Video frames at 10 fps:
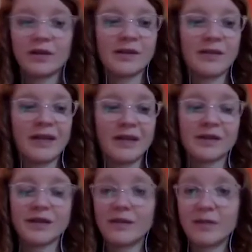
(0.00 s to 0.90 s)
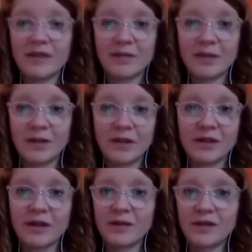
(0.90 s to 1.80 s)
Somebody else in the Be Smart About
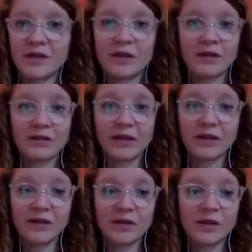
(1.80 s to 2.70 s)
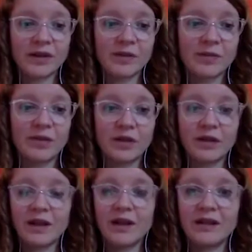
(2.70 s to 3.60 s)
Art team is doing 3 hours a week support,
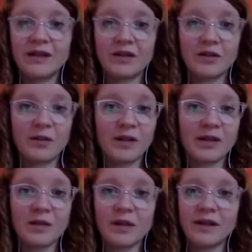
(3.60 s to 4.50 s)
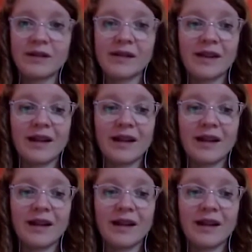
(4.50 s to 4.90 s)
digital marketing wise.